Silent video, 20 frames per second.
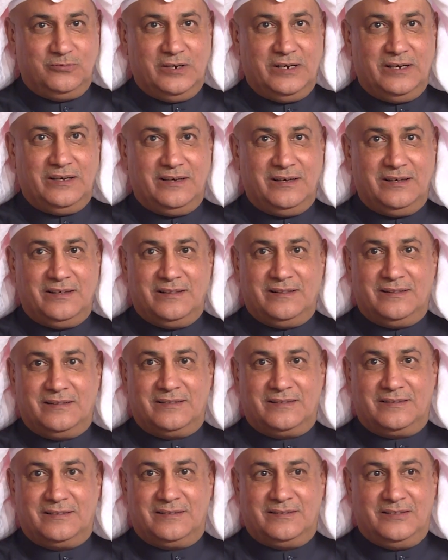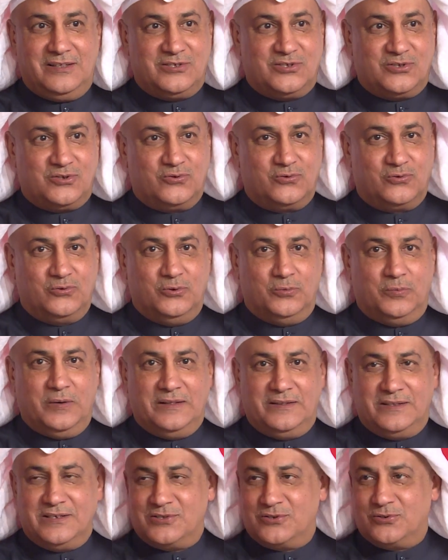with this group,
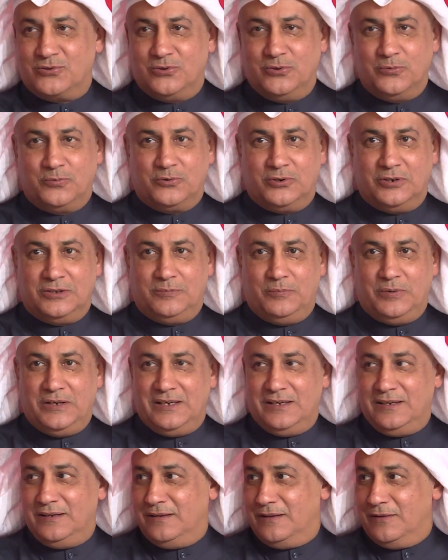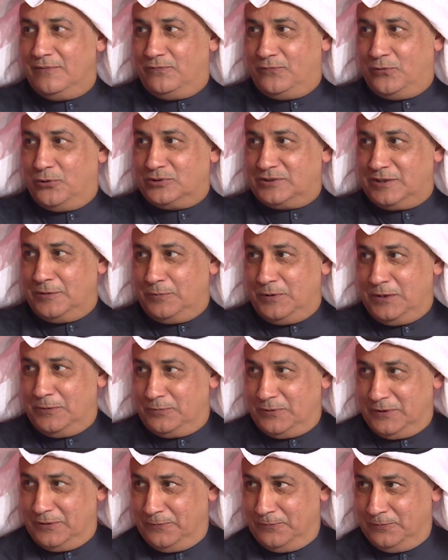and this group could be 40
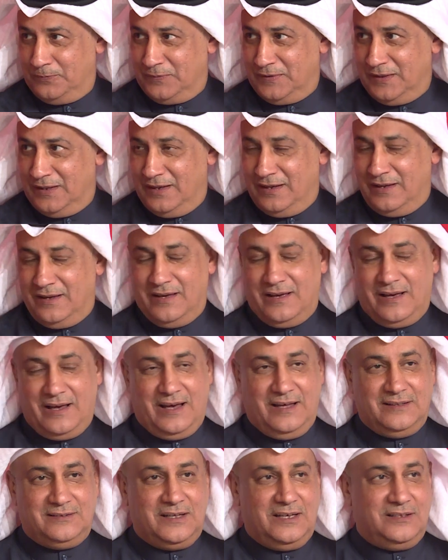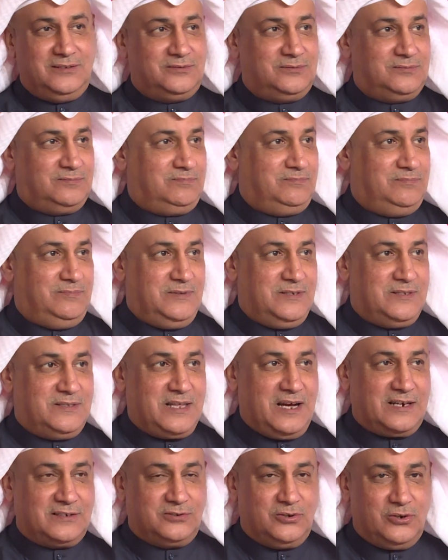people, and
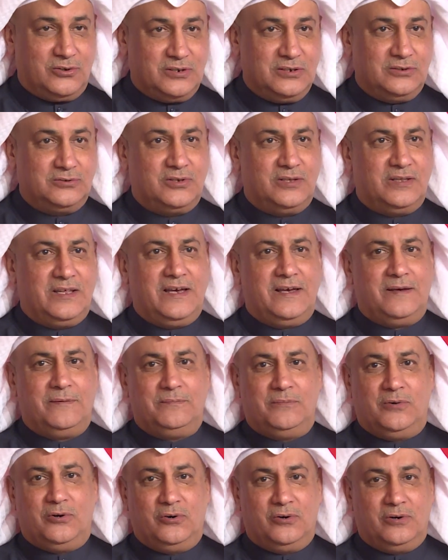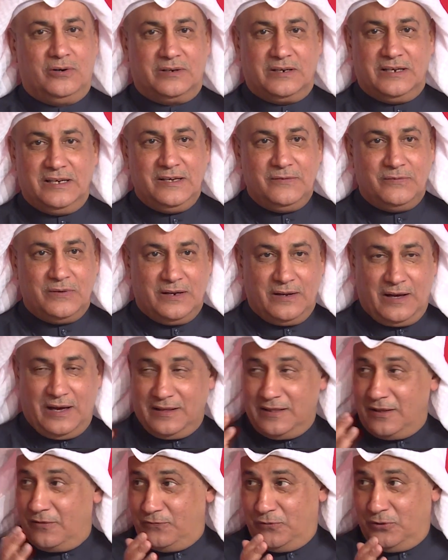start talking to them, or even
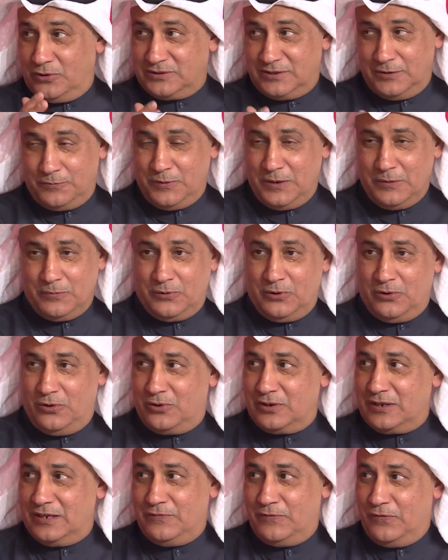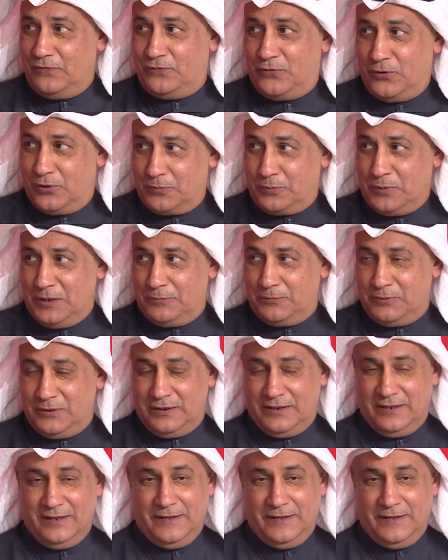40 people, or even 4 people,